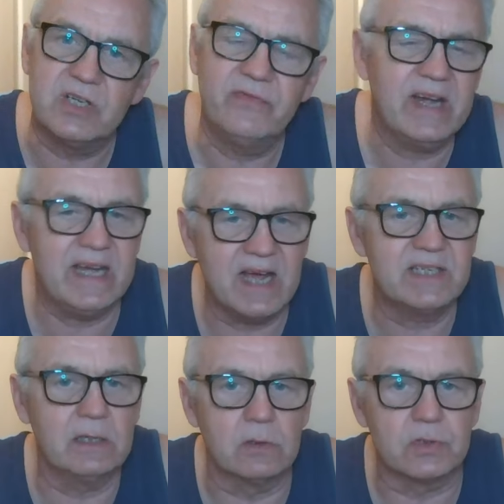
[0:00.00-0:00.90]
Very nice
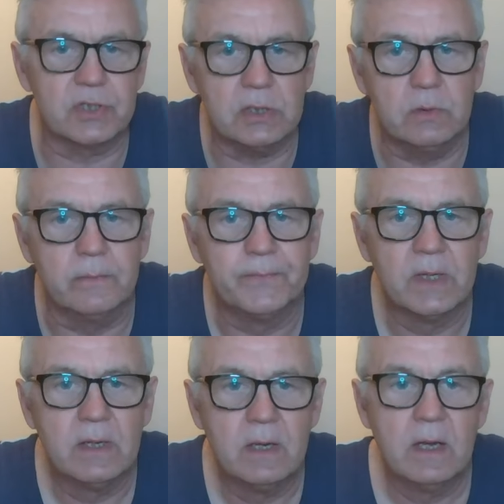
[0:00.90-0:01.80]
it looks too.
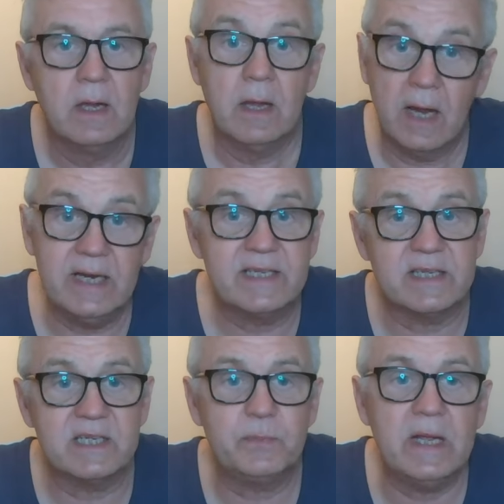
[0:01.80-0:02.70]
And he says,
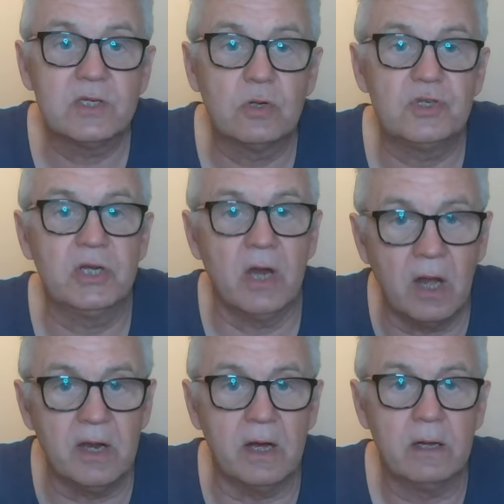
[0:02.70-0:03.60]
it's been such an
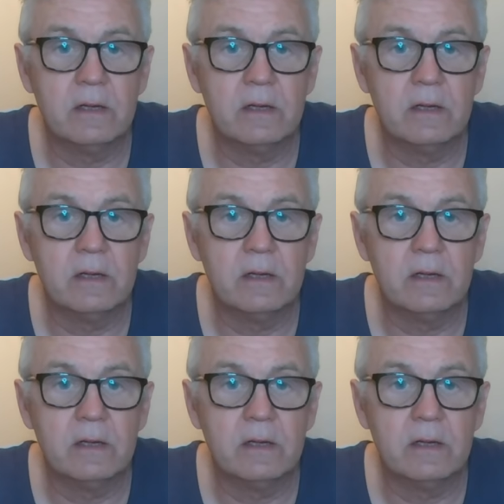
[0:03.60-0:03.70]
honour